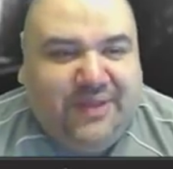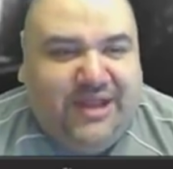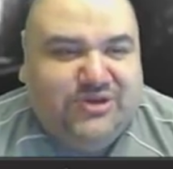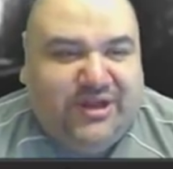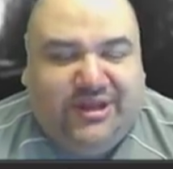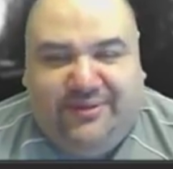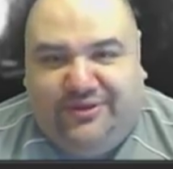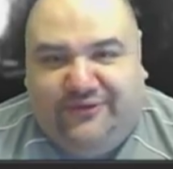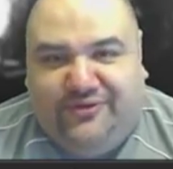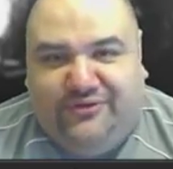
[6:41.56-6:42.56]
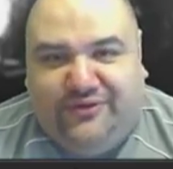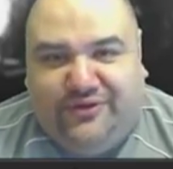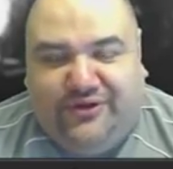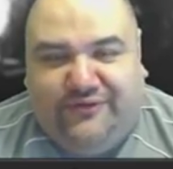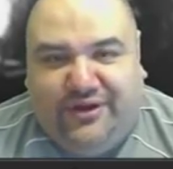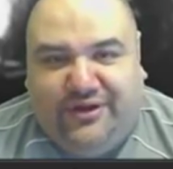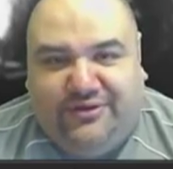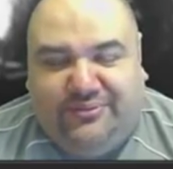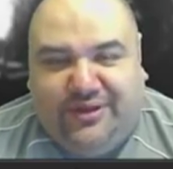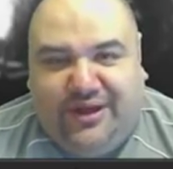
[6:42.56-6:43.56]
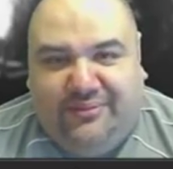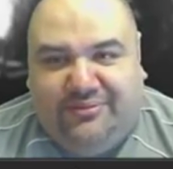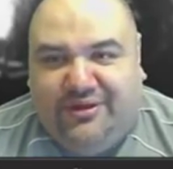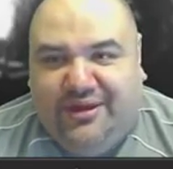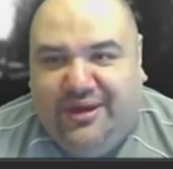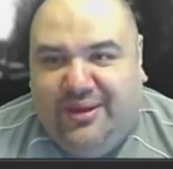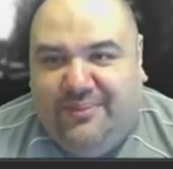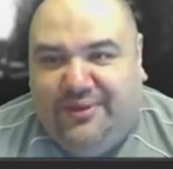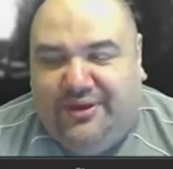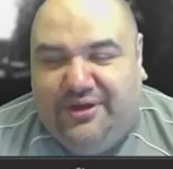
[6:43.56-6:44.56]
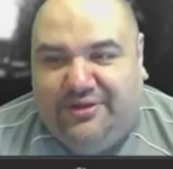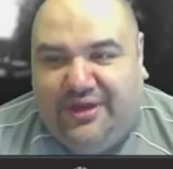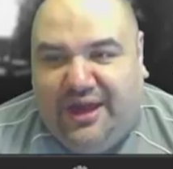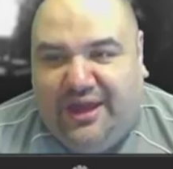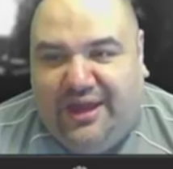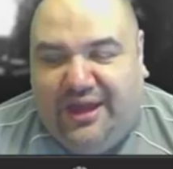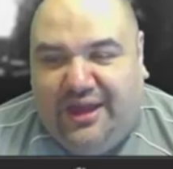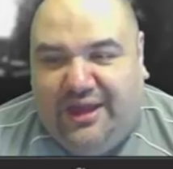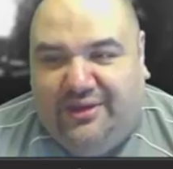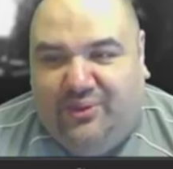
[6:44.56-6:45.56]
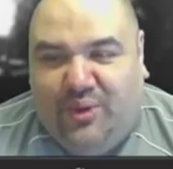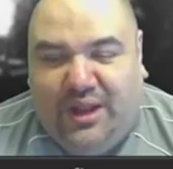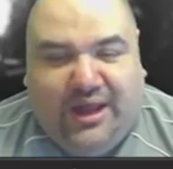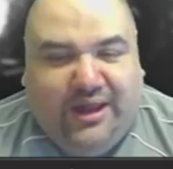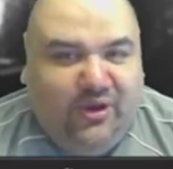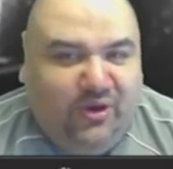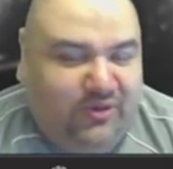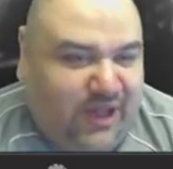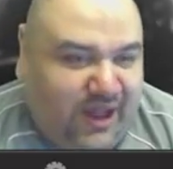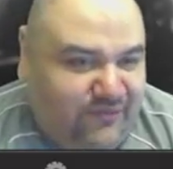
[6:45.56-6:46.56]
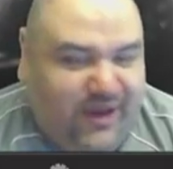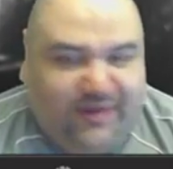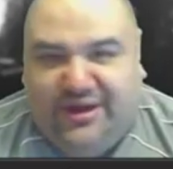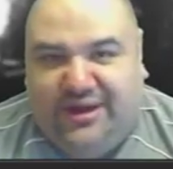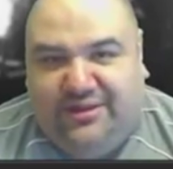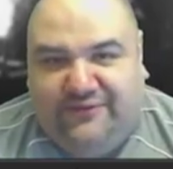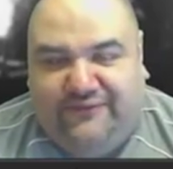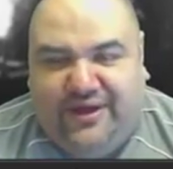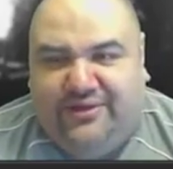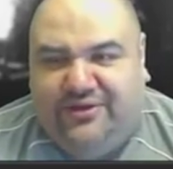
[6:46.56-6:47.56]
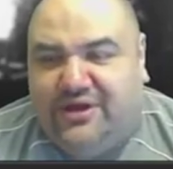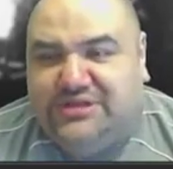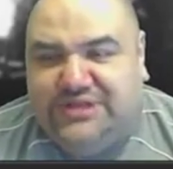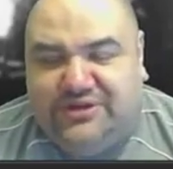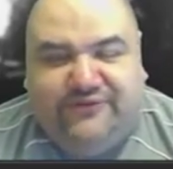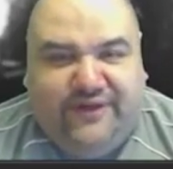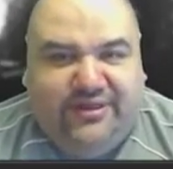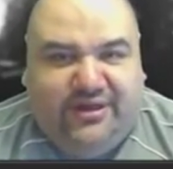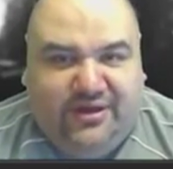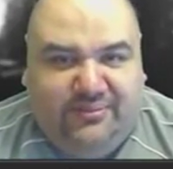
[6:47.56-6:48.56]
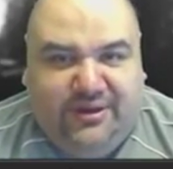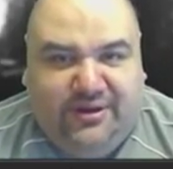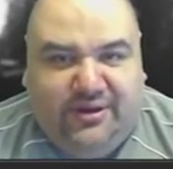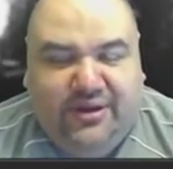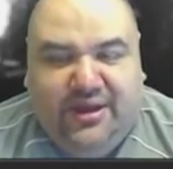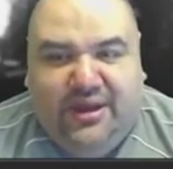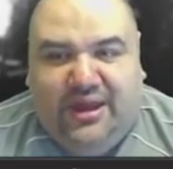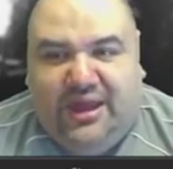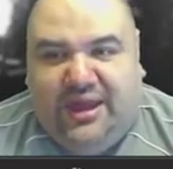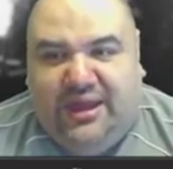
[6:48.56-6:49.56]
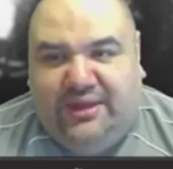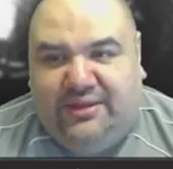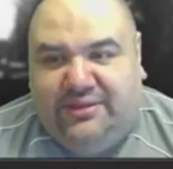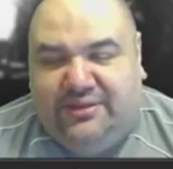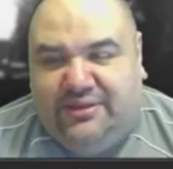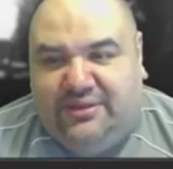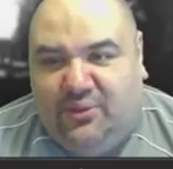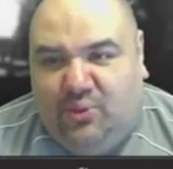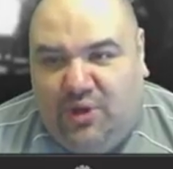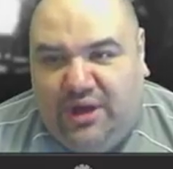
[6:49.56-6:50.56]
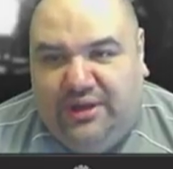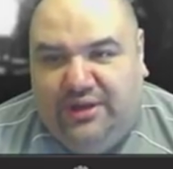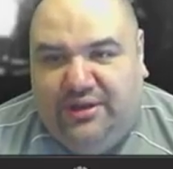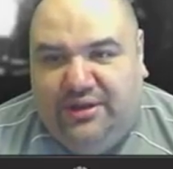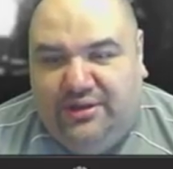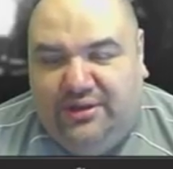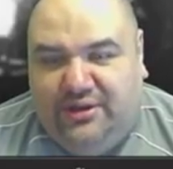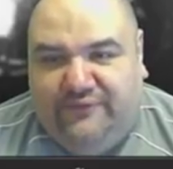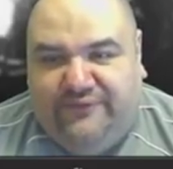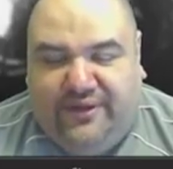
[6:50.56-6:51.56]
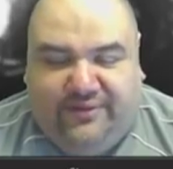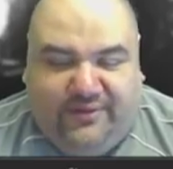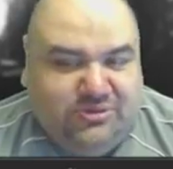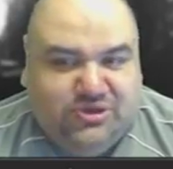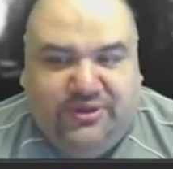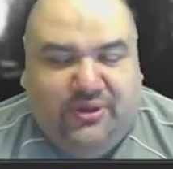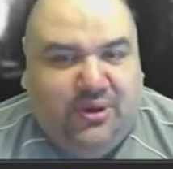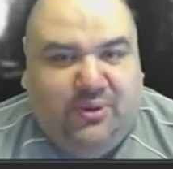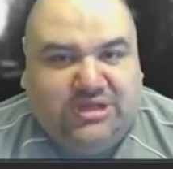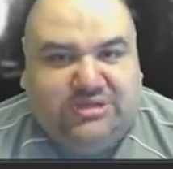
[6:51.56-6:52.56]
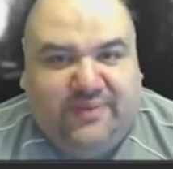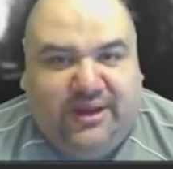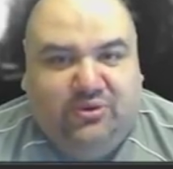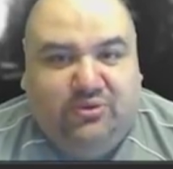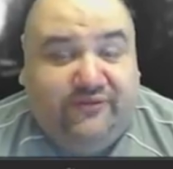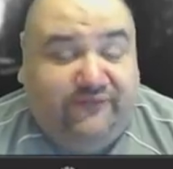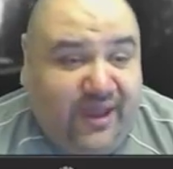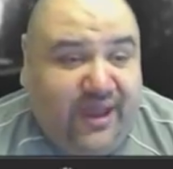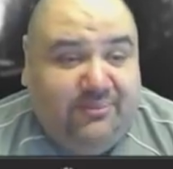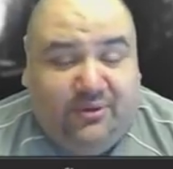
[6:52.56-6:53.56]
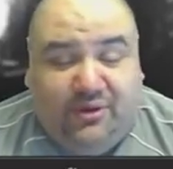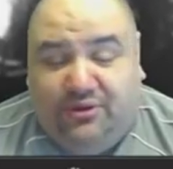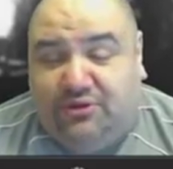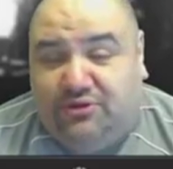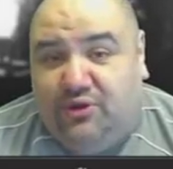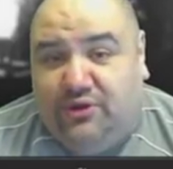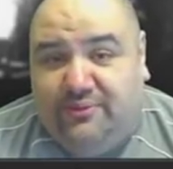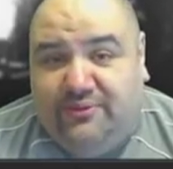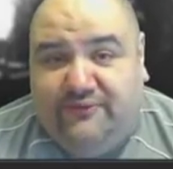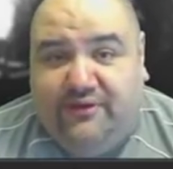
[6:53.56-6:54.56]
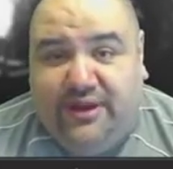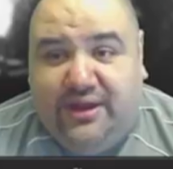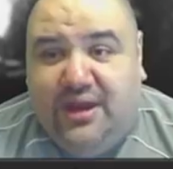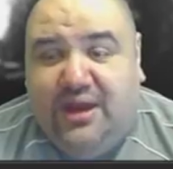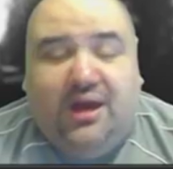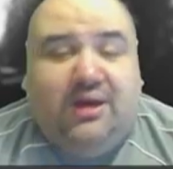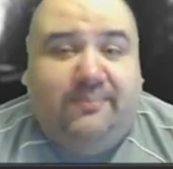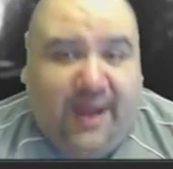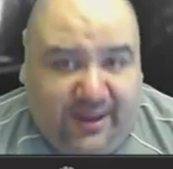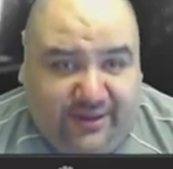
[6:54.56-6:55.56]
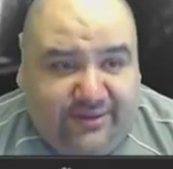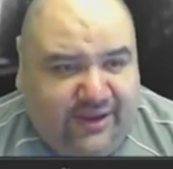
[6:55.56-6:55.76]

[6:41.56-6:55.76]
I try to keep myself a little reserved on here sometimes, because while I know a lot of you guys are Godzilla fans, there are general fans that come here and they want, I'm sure they want to watch somebody who's a fan but is also going to be very unbiased.